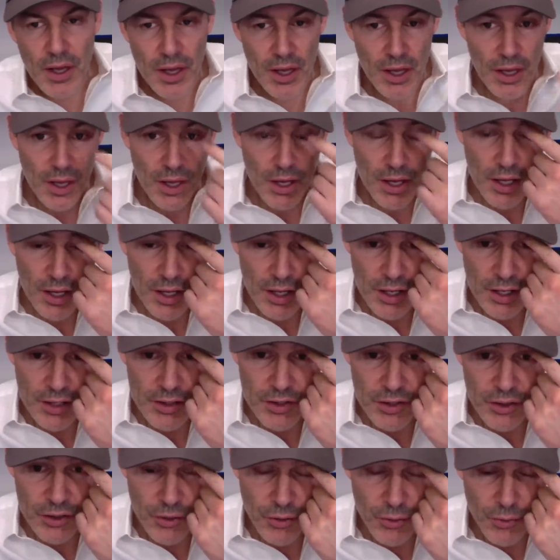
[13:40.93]

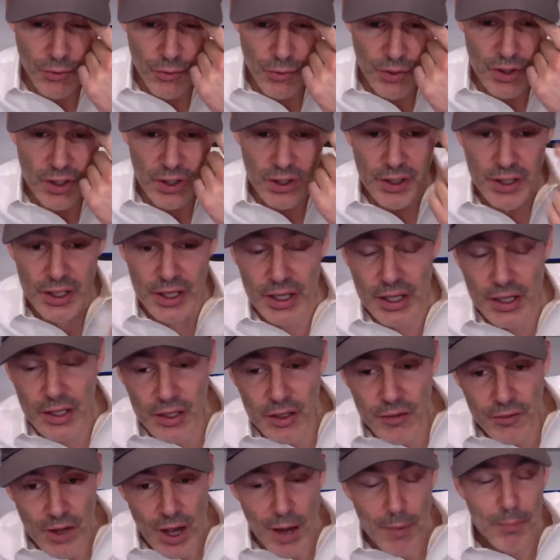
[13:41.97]
and you're really
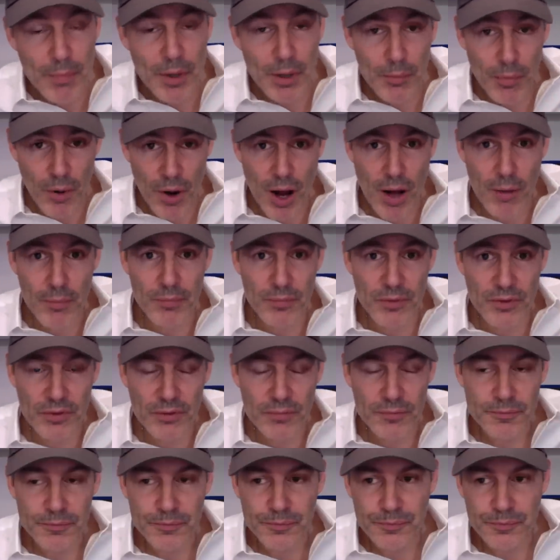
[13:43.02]
you've got big problems